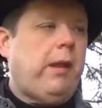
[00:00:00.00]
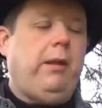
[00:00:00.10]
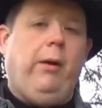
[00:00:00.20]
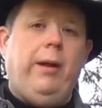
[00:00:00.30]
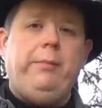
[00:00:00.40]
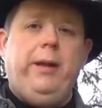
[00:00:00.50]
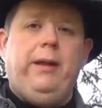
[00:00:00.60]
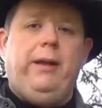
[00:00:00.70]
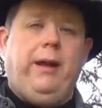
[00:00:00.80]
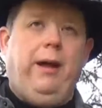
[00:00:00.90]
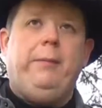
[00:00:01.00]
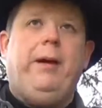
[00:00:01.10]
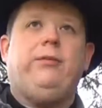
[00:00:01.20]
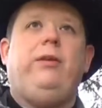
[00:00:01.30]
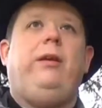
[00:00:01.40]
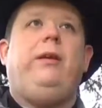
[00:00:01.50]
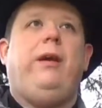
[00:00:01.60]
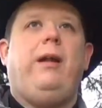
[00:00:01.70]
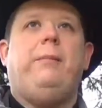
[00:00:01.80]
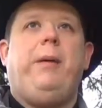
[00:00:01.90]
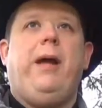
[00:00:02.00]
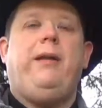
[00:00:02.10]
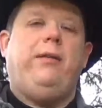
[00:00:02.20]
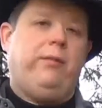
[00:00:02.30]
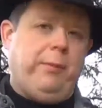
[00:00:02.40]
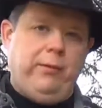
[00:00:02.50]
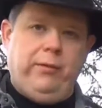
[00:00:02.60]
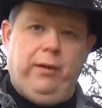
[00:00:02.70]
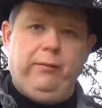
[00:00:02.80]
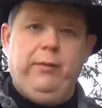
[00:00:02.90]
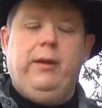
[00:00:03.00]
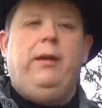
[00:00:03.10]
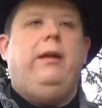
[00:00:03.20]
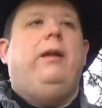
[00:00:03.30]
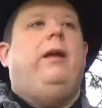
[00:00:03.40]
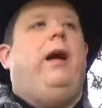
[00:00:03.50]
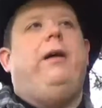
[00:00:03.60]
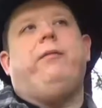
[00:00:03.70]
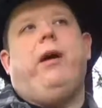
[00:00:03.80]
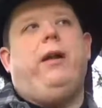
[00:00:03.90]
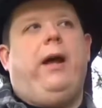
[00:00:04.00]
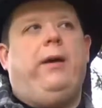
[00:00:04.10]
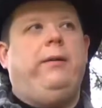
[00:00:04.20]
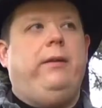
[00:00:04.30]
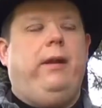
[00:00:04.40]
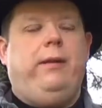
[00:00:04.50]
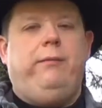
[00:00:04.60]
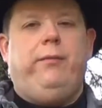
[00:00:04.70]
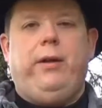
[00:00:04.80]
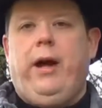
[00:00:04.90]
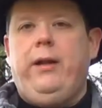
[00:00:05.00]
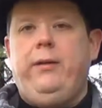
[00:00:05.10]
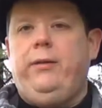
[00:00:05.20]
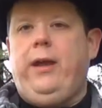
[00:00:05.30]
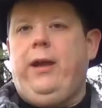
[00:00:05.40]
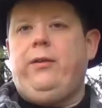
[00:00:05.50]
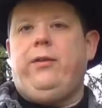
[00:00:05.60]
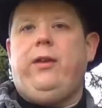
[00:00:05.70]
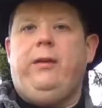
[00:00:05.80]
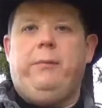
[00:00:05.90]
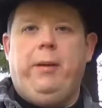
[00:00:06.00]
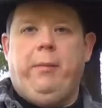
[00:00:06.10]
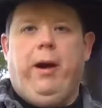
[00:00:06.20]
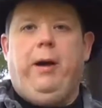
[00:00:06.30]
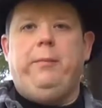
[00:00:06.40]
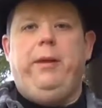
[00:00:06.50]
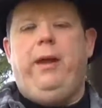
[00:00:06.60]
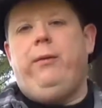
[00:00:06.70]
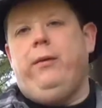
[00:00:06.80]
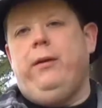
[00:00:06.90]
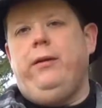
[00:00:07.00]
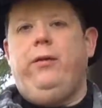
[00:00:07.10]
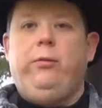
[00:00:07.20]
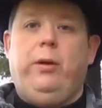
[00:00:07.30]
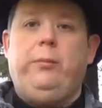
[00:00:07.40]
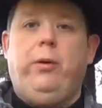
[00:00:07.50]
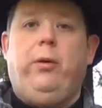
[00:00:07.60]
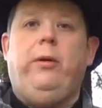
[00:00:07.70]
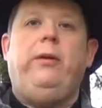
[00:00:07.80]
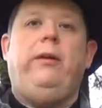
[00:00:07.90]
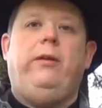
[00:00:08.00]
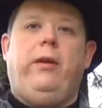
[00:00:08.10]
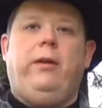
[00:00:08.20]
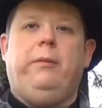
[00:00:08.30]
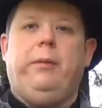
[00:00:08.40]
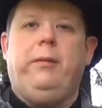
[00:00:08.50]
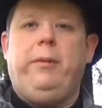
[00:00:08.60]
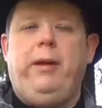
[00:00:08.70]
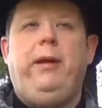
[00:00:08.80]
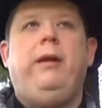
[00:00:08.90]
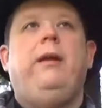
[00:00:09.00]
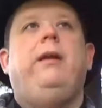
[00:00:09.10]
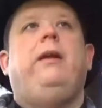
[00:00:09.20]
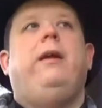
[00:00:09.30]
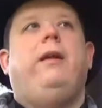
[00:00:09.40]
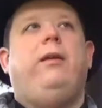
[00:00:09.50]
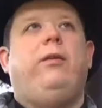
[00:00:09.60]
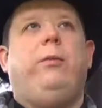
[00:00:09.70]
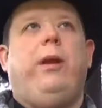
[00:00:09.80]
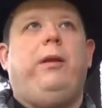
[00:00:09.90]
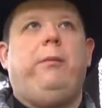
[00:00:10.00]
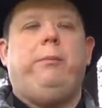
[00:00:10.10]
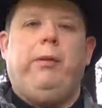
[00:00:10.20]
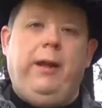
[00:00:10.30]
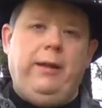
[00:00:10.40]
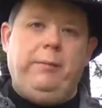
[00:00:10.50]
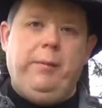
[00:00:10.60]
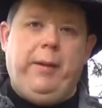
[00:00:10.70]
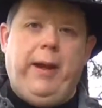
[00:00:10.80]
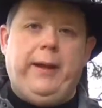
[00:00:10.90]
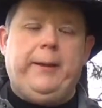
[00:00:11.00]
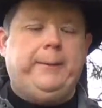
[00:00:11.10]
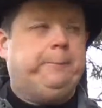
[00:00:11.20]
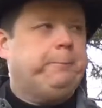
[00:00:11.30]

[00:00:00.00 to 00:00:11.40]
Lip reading: Now I admit I'm actually kind of bad at this myself. I've gone out and forgotten to text my mom, hey, this is where I'm going, this is how long I'm going to be, this is when I plan to be back.